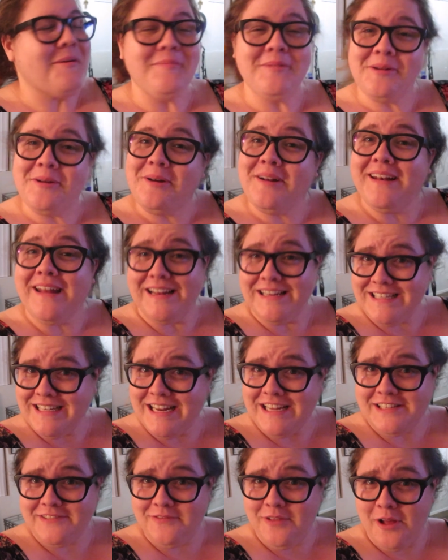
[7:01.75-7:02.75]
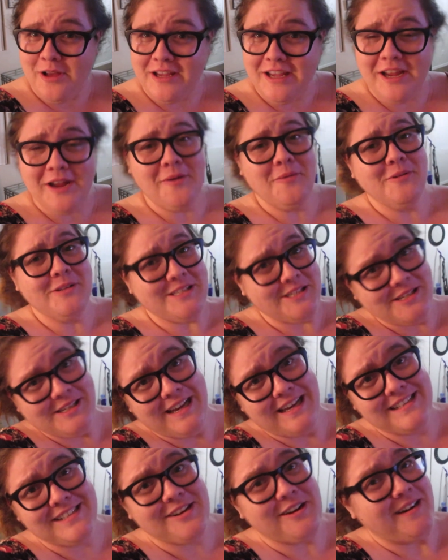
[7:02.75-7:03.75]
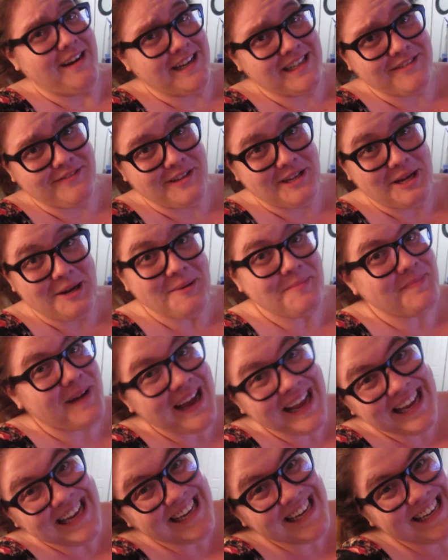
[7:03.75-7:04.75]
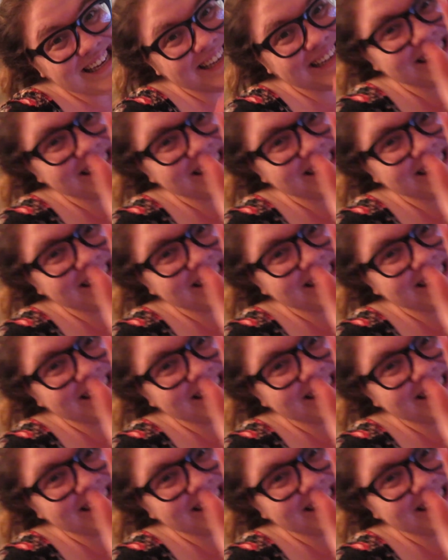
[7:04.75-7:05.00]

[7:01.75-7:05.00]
I'm gonna go ahead and end today's vlog here, and we'll see you guys in our next video. Bye.